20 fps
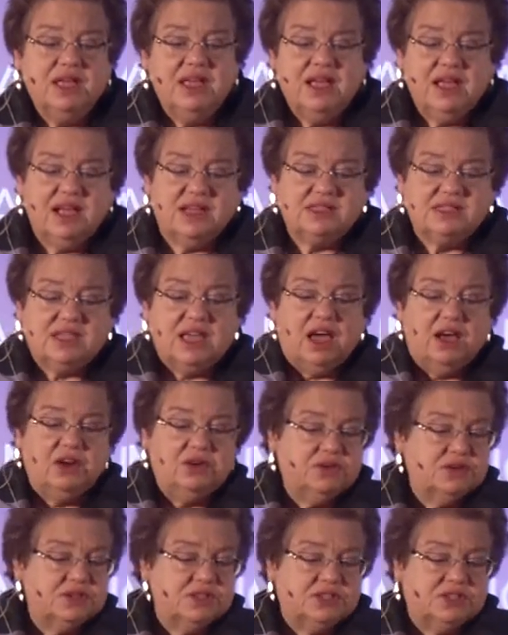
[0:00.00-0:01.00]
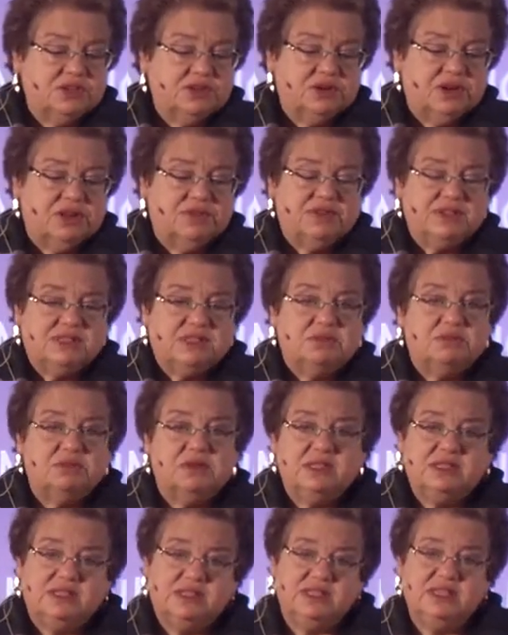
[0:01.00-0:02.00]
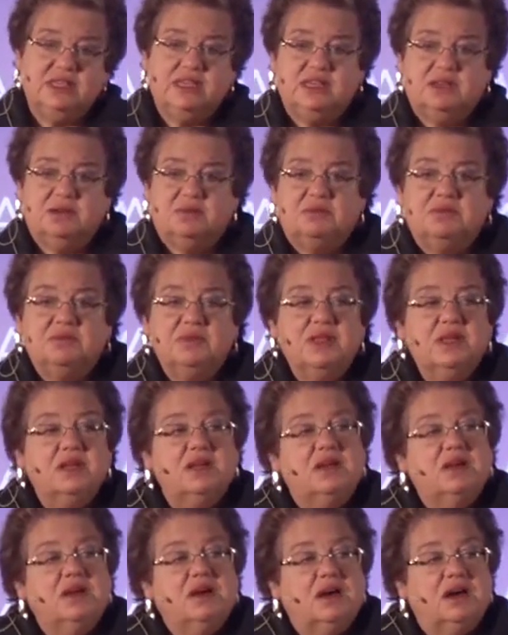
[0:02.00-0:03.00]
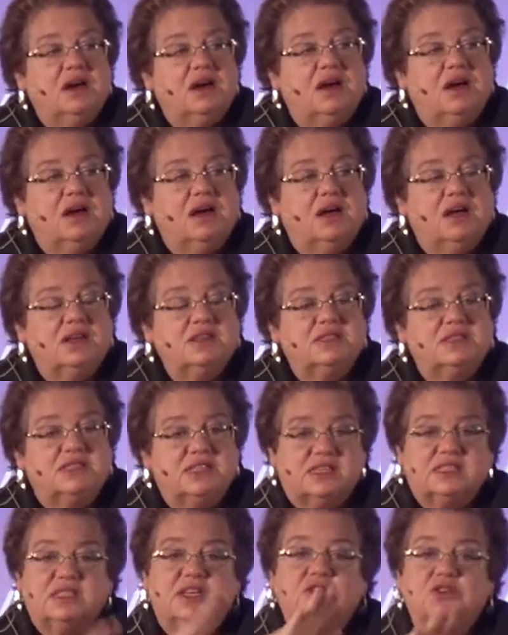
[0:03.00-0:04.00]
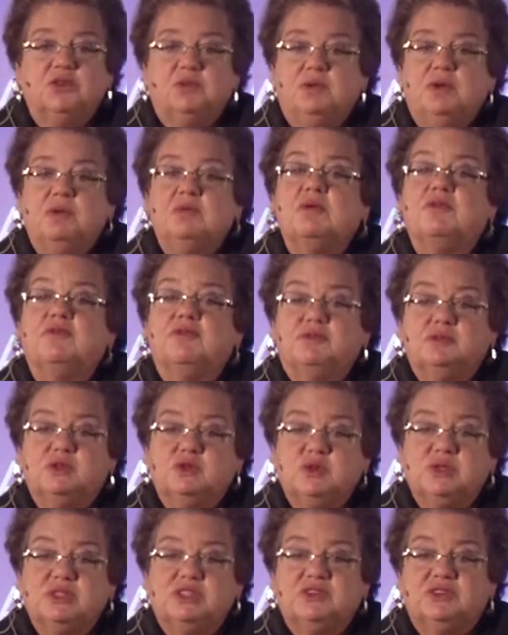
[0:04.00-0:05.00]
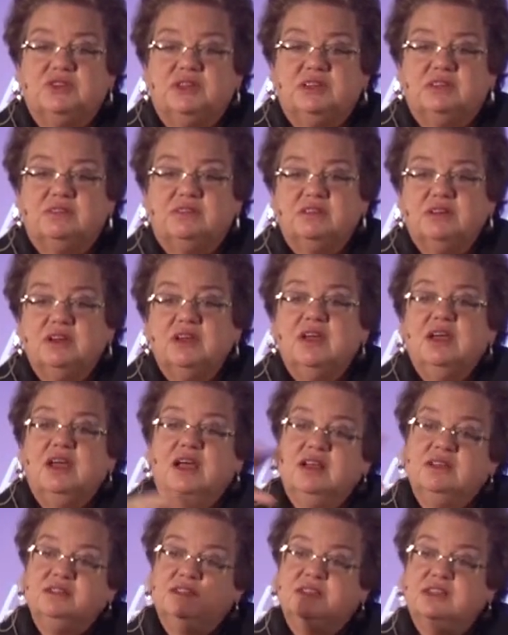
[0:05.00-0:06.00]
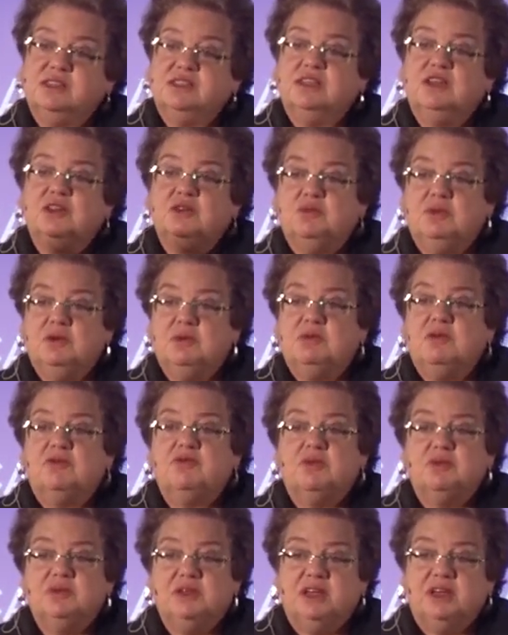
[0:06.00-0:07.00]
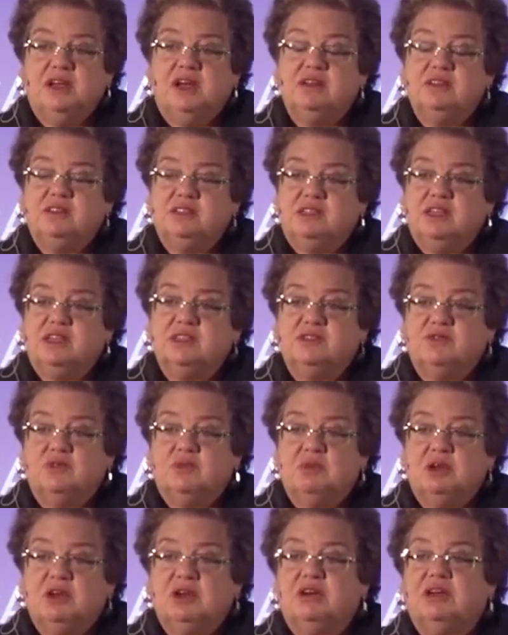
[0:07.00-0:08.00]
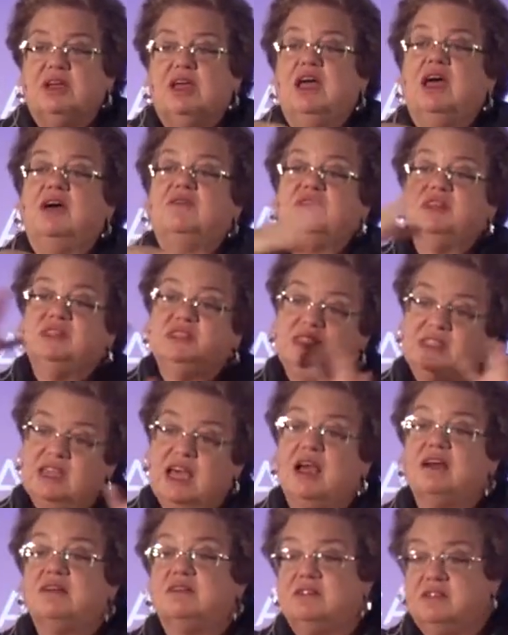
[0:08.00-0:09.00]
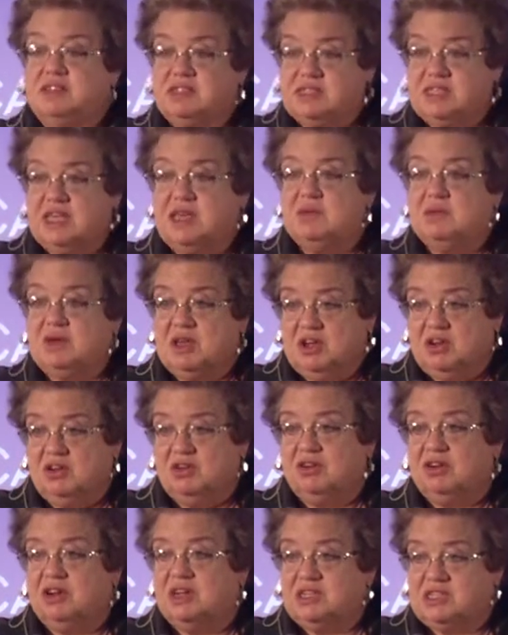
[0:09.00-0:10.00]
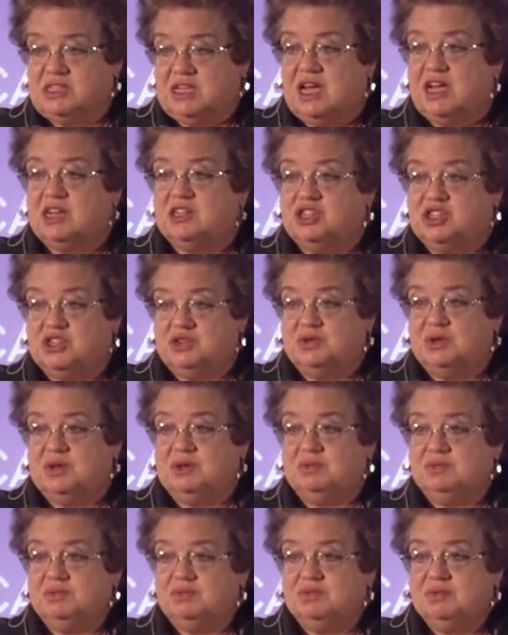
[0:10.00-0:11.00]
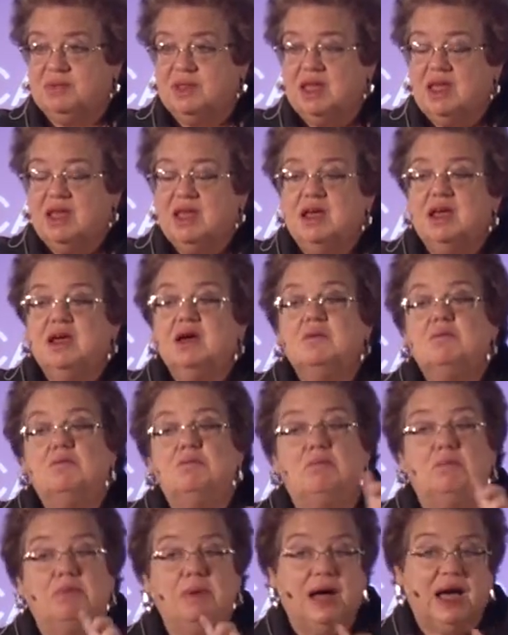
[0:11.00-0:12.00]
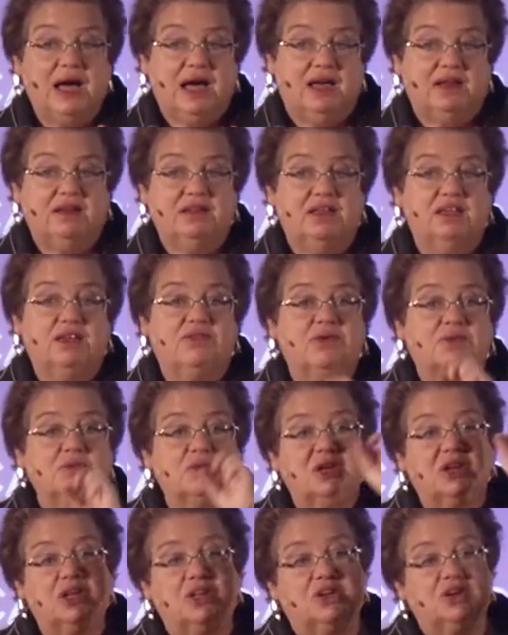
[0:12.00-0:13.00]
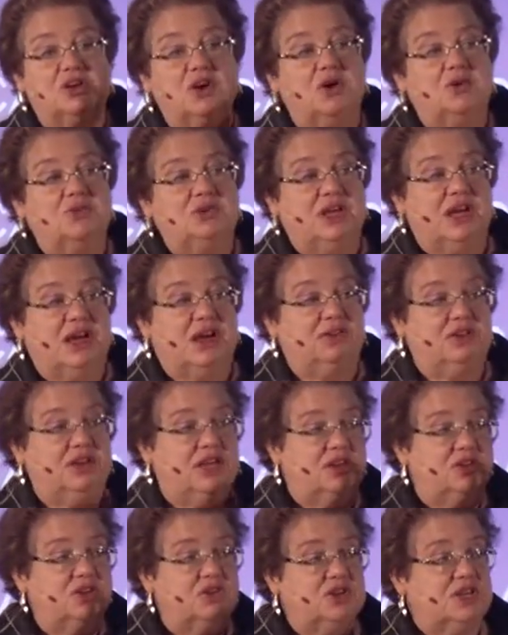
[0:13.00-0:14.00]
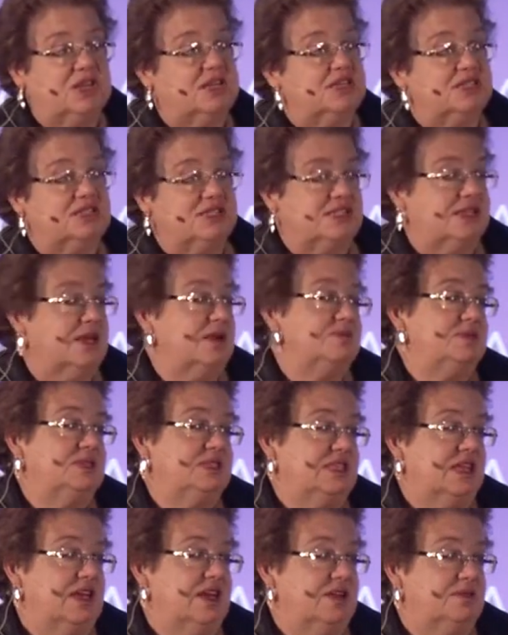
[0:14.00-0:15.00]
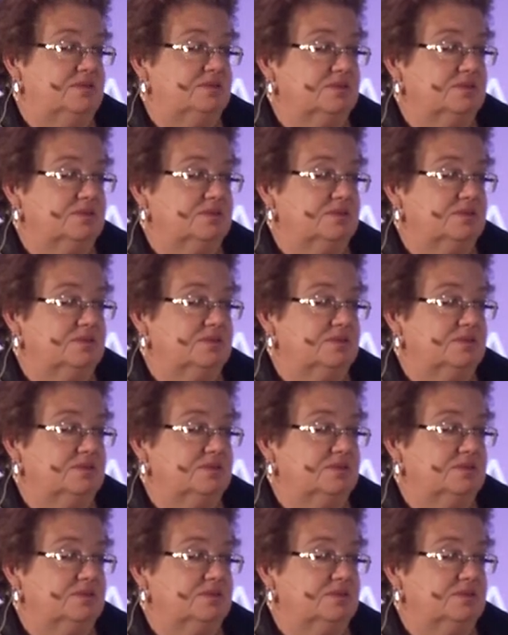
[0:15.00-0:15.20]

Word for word: as counterintuitive as it may seem, uh, 600 people from Switzerland and 600 people from the United States of America have exactly the same error attached to it. But if I'm going to go down and look at a subset,